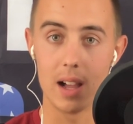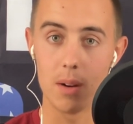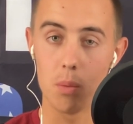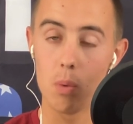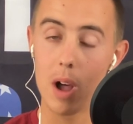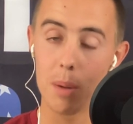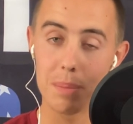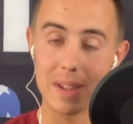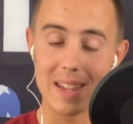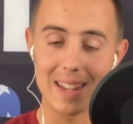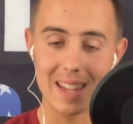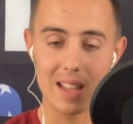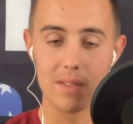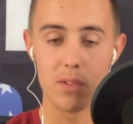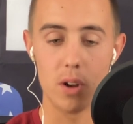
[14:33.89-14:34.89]
while being
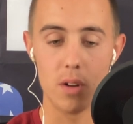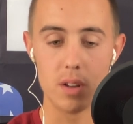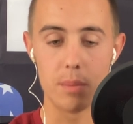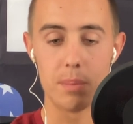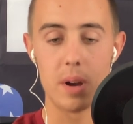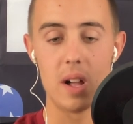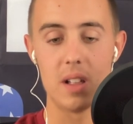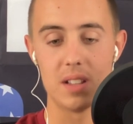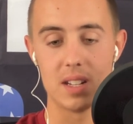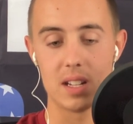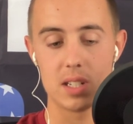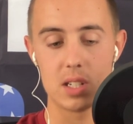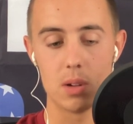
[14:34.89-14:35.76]
involved in politics.